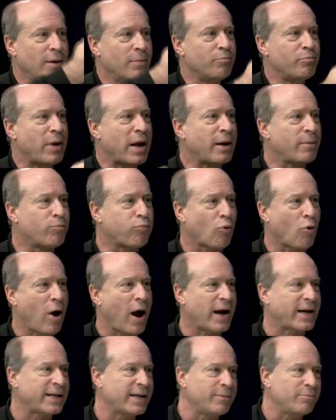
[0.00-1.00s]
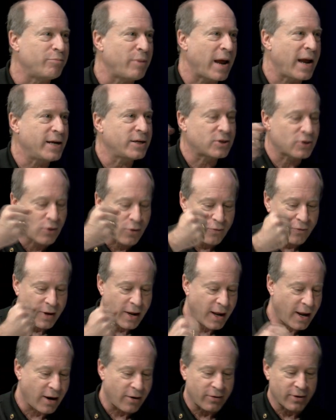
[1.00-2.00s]
big Brockton base over
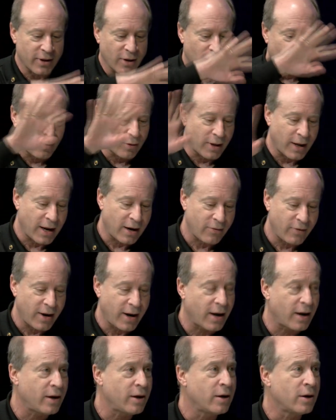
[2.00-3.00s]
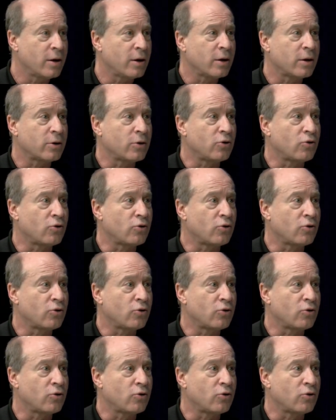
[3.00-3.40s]
here in the whole area. Right.